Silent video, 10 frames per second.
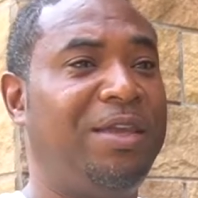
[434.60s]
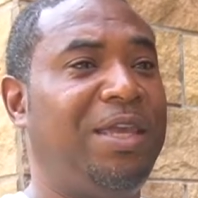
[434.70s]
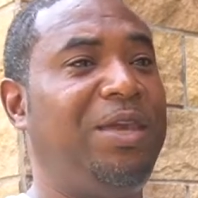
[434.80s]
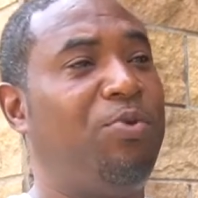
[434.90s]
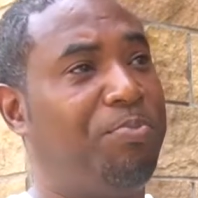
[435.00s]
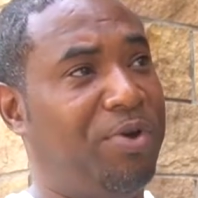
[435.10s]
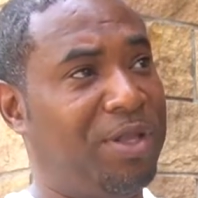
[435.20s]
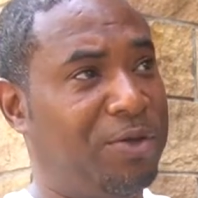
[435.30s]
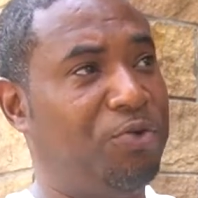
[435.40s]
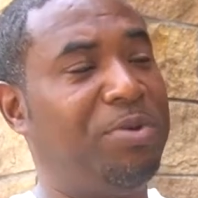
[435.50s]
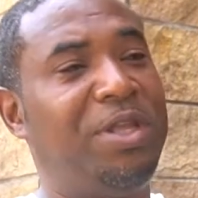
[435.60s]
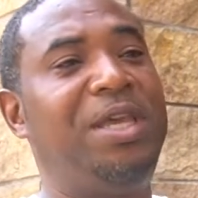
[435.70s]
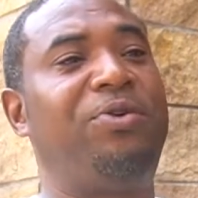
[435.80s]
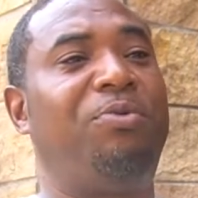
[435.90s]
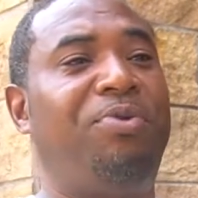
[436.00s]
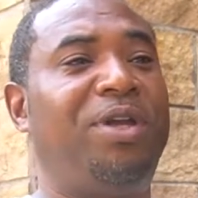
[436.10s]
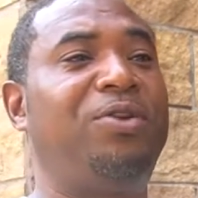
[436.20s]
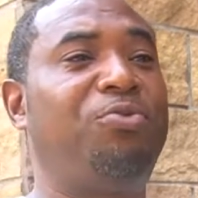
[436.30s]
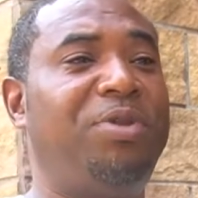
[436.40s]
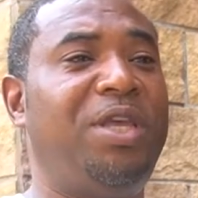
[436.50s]
He would bring Little Malik,
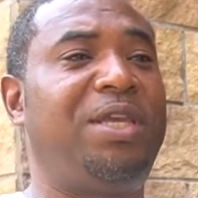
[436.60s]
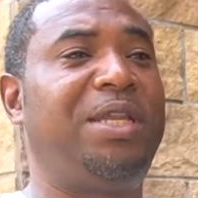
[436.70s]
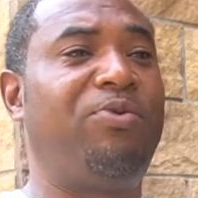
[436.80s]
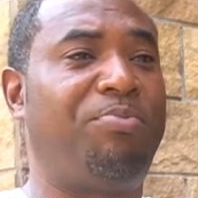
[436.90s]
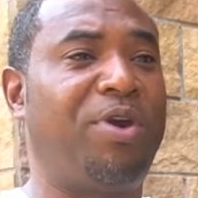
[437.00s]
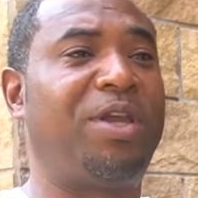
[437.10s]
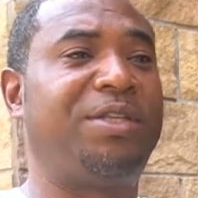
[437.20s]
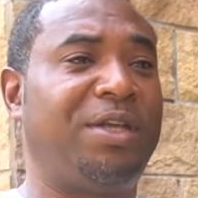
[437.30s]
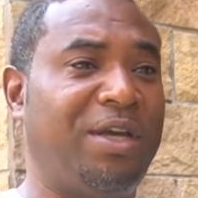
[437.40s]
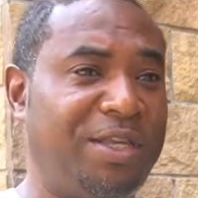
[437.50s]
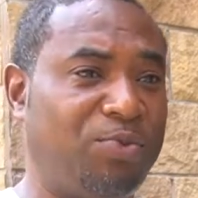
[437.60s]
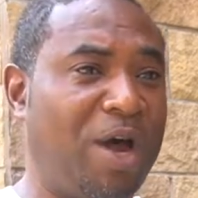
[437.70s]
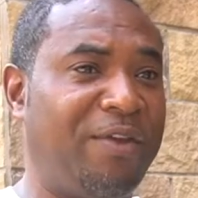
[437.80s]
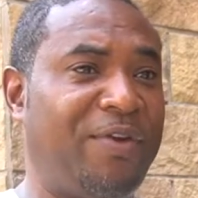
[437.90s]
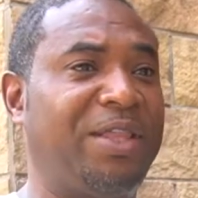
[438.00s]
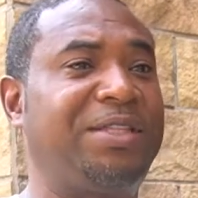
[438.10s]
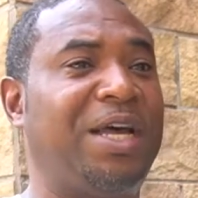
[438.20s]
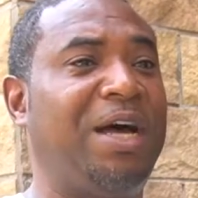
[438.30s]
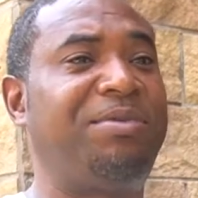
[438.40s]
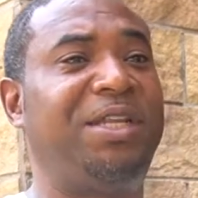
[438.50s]
and he would bring his wife at the
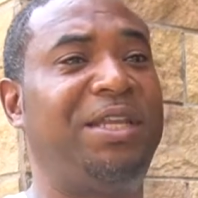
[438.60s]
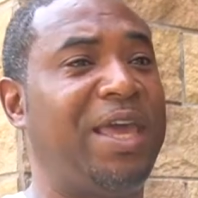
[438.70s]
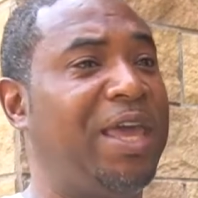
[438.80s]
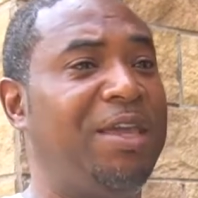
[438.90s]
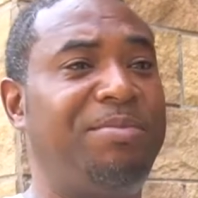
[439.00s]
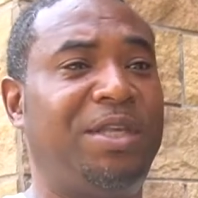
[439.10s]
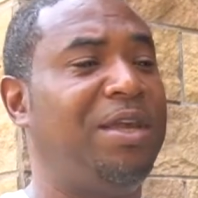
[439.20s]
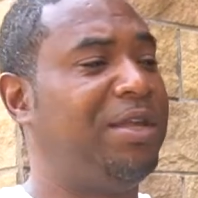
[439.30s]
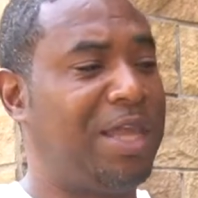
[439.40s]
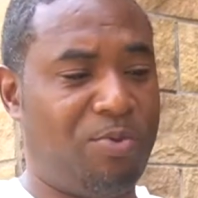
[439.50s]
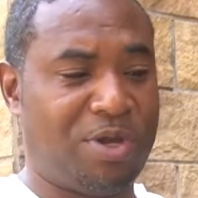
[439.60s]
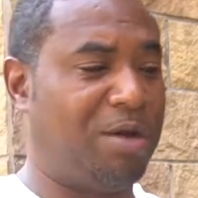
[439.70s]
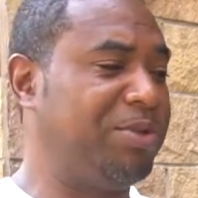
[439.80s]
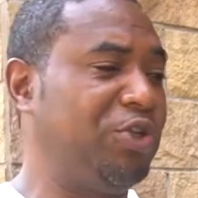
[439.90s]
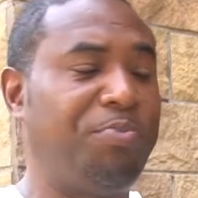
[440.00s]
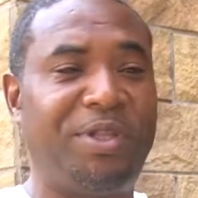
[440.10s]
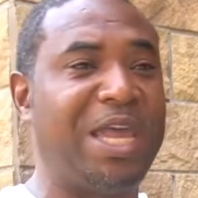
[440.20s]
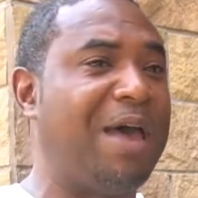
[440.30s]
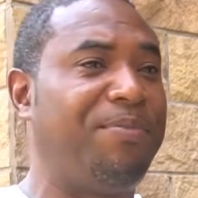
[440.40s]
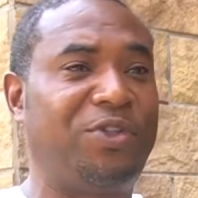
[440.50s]
time to the games. They would come super
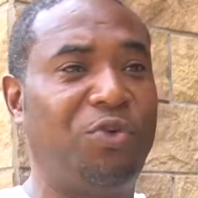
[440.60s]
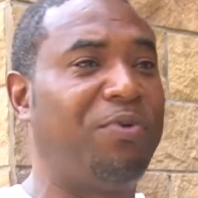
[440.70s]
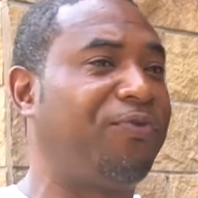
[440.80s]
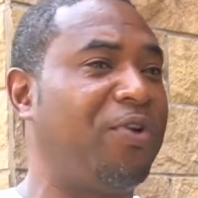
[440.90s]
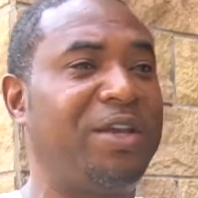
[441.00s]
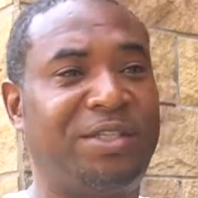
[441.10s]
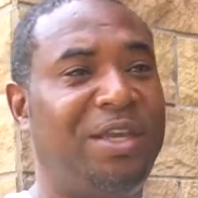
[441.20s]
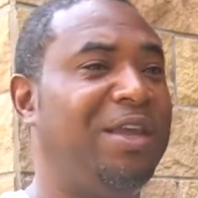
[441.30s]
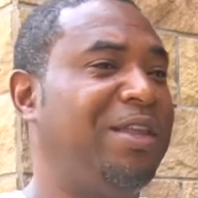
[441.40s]
dapper, super fresh.